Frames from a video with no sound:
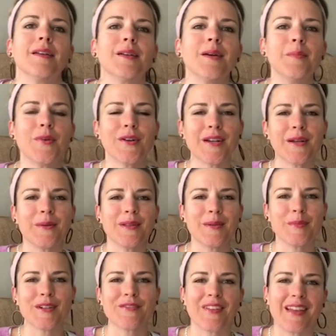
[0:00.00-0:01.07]
Good morning,
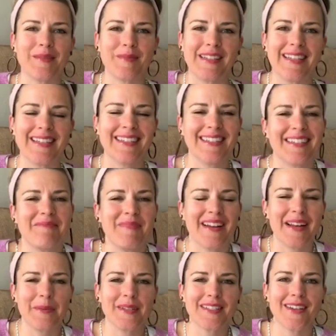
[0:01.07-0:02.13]
Willowbrook family. My
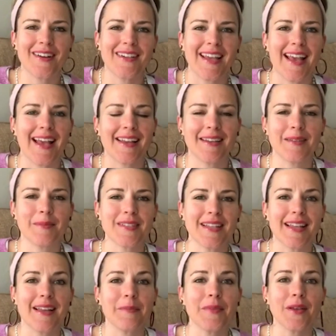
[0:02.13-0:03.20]
name is Tanya Adams.
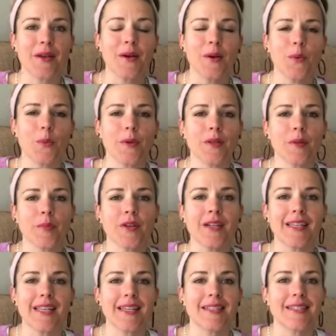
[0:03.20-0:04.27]
I'm the
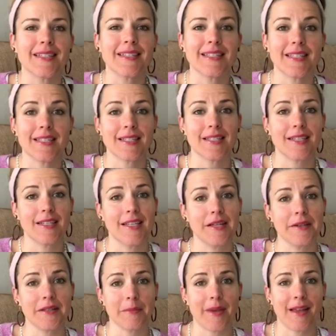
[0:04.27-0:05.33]
Willowbrook Kids Assistant
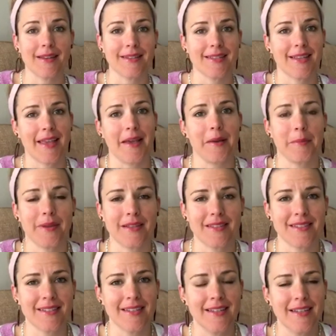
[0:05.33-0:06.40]
here at the Madison
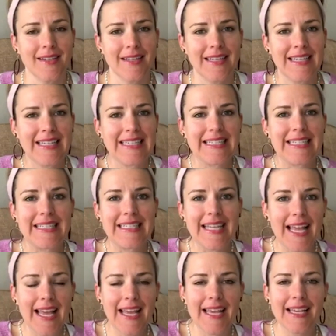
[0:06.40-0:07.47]
campus.
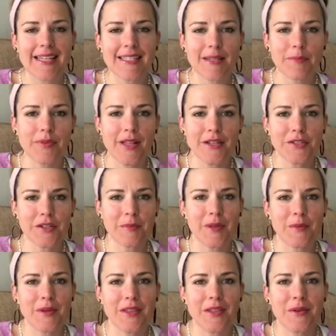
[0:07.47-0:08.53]
Today, it is a pleasure to
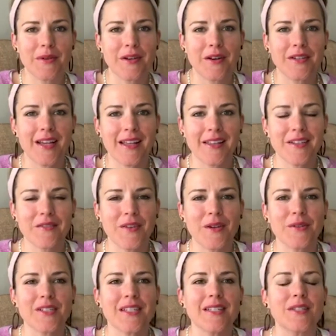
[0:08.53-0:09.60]
be with you in our daily
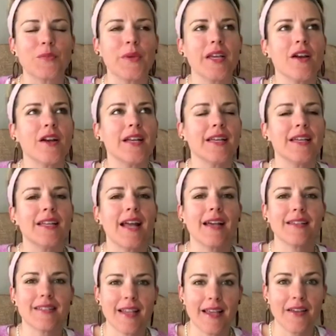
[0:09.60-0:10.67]
devotions. We are in
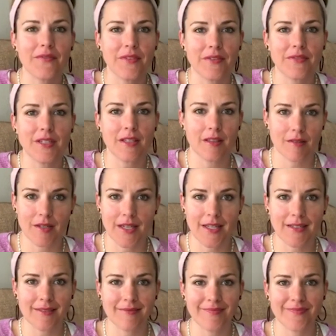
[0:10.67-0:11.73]
Isaiah 53.